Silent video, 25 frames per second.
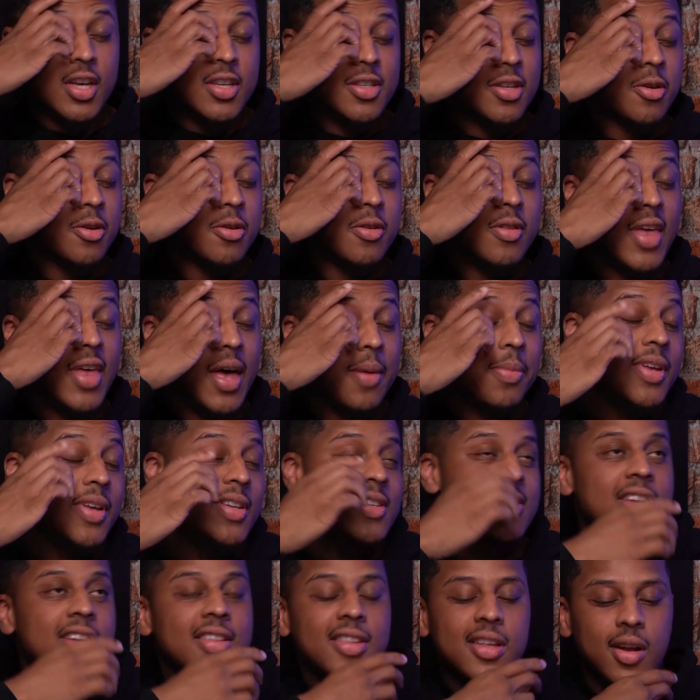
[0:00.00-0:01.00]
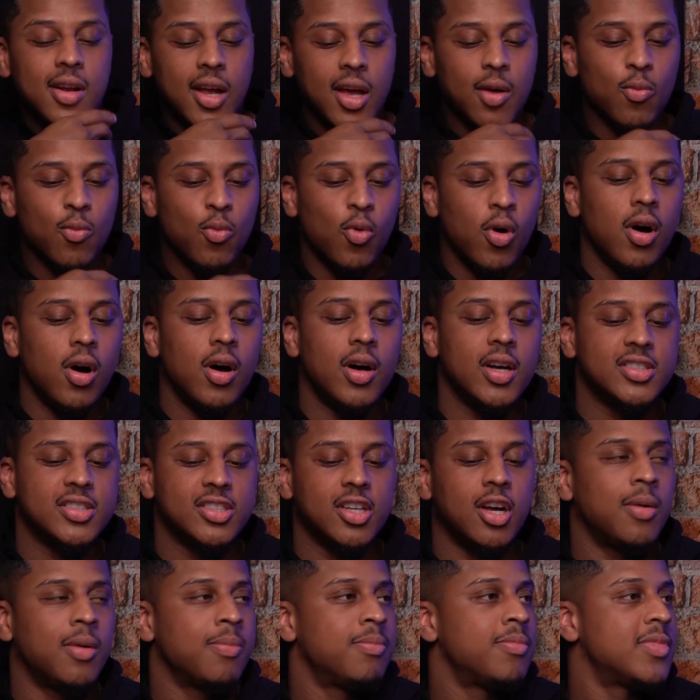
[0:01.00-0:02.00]
So that being said, then, like, what are
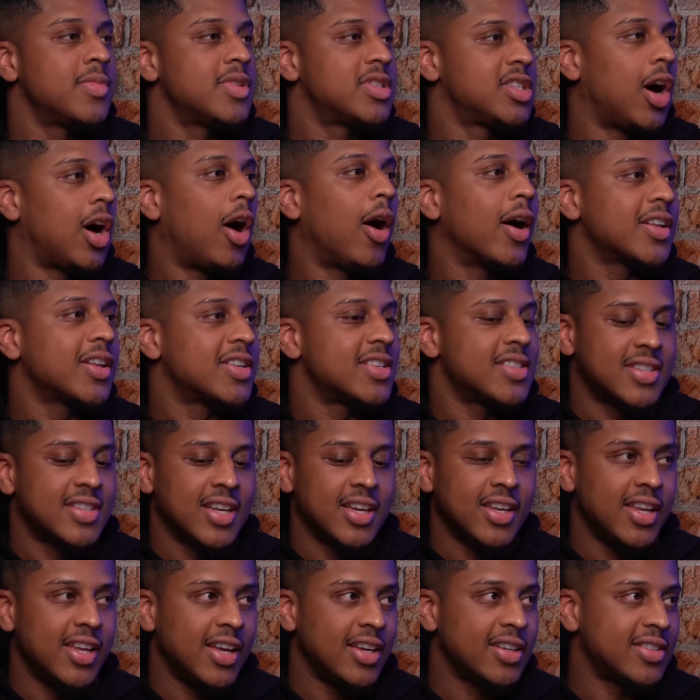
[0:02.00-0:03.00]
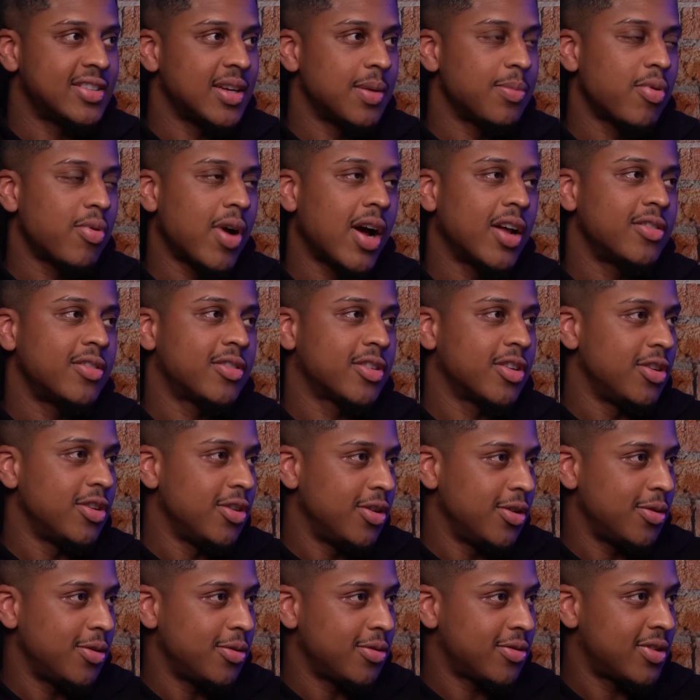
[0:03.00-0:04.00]
some targeting techniques that brands can
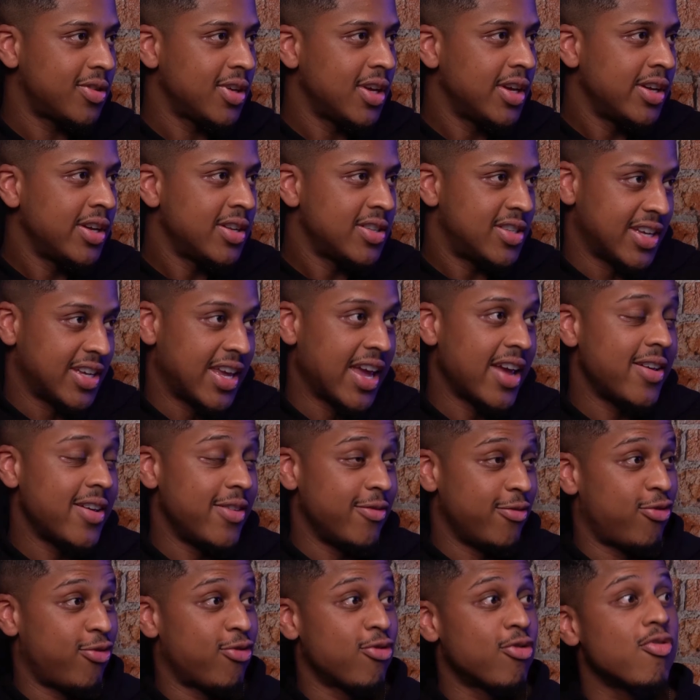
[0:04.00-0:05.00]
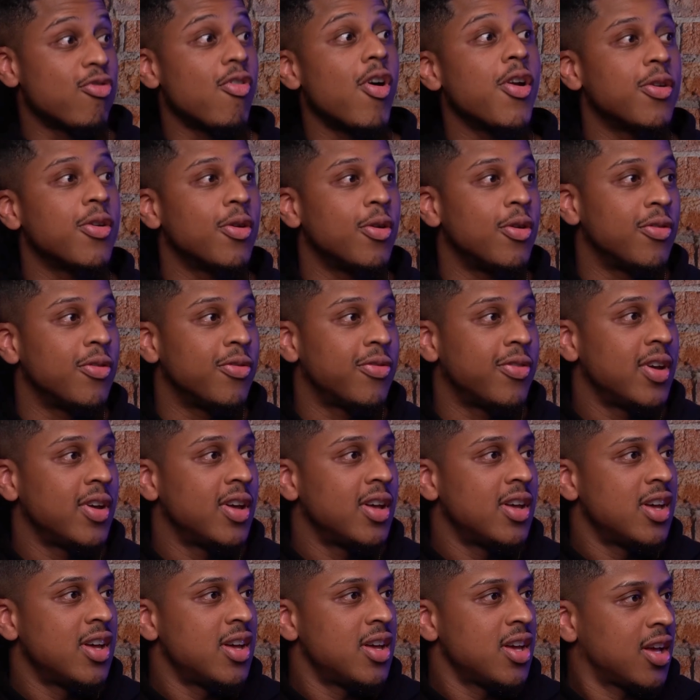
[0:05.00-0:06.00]
use to get in front of
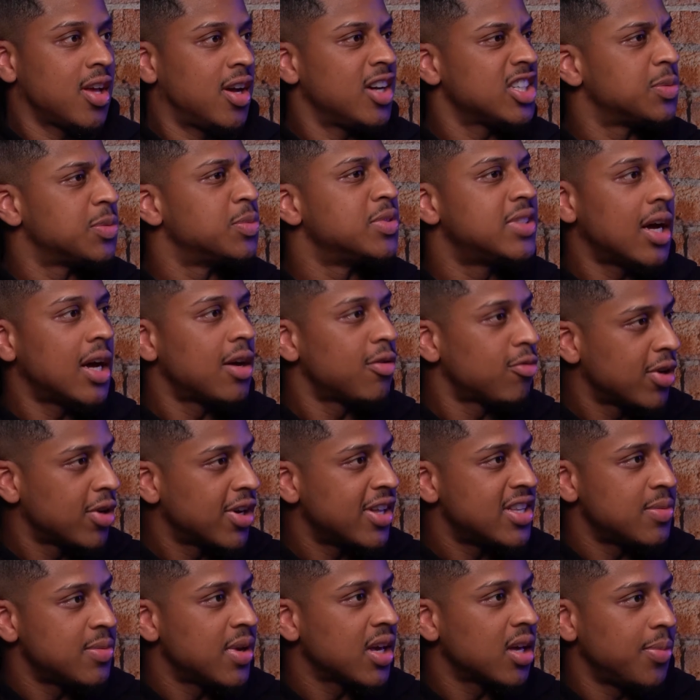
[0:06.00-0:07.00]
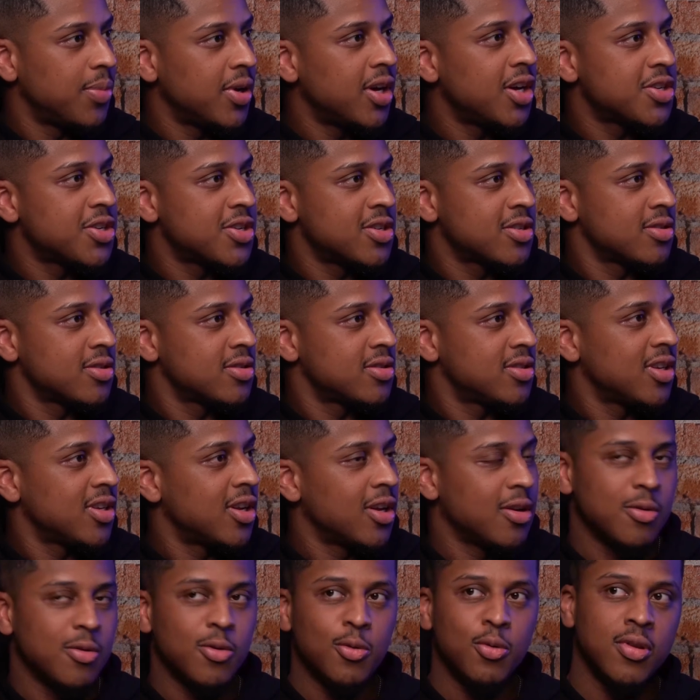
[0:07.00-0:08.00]
customers that are ready to make a purchase? Because,
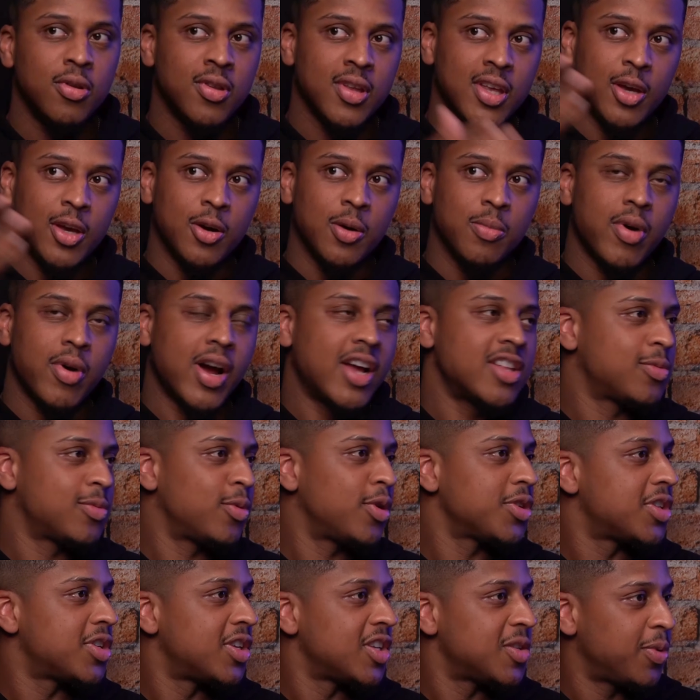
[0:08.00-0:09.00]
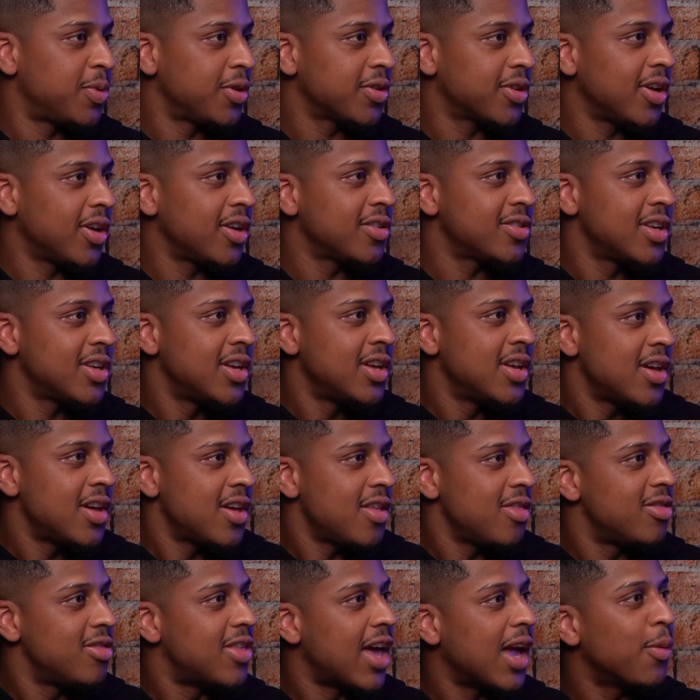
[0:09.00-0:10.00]
all of the ecom brands watching this podcast,
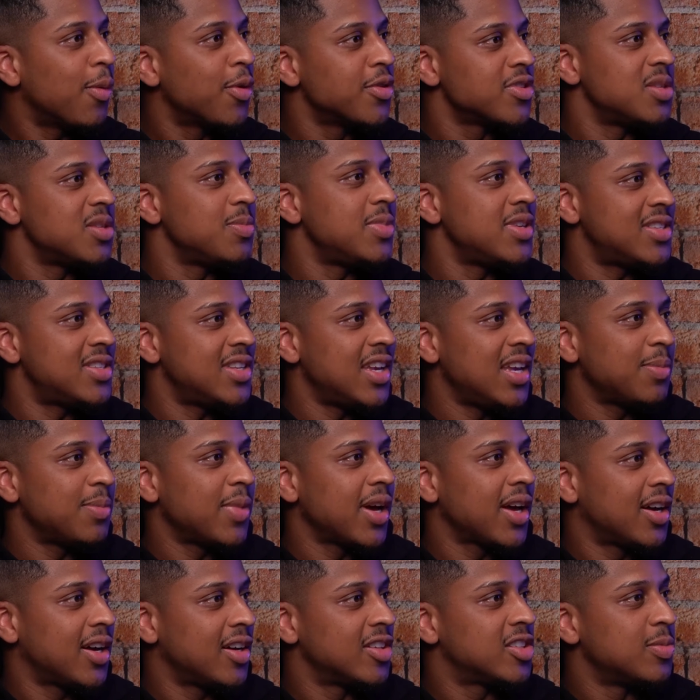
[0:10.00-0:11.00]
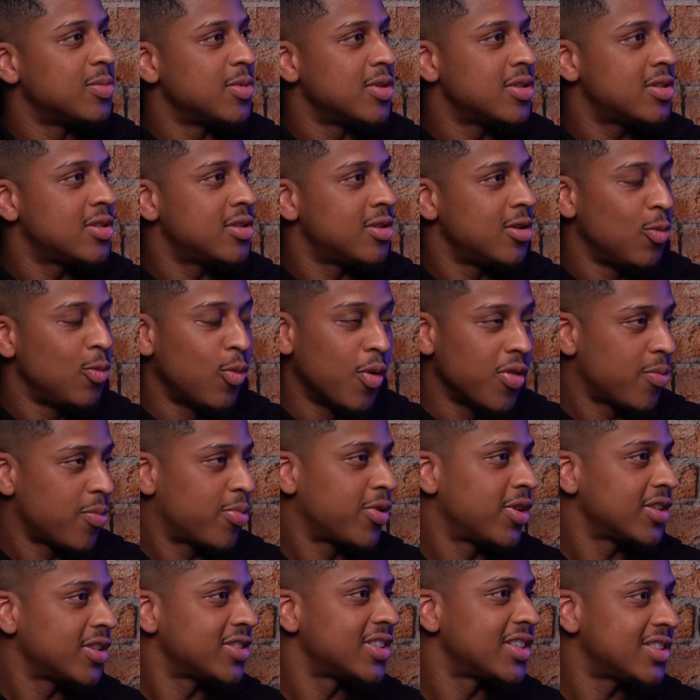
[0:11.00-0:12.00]
they want to be seen by customers who want the
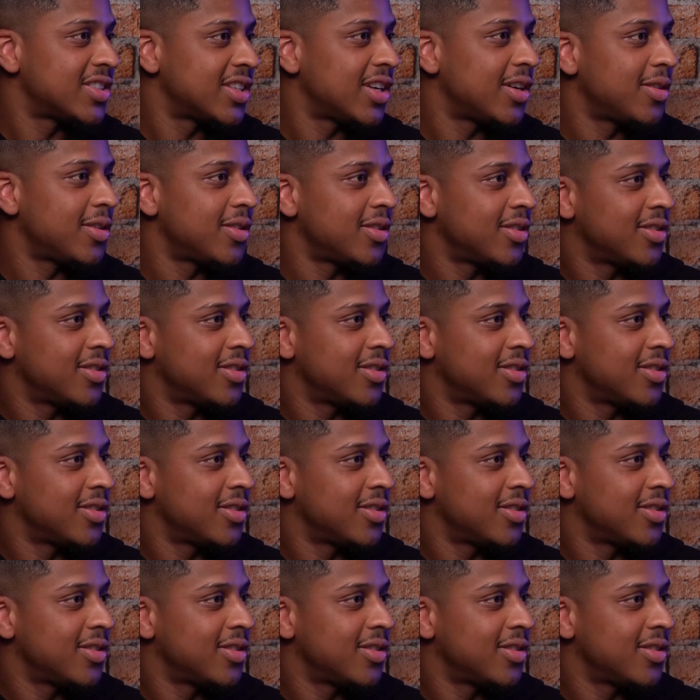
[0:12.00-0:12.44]
products they sell.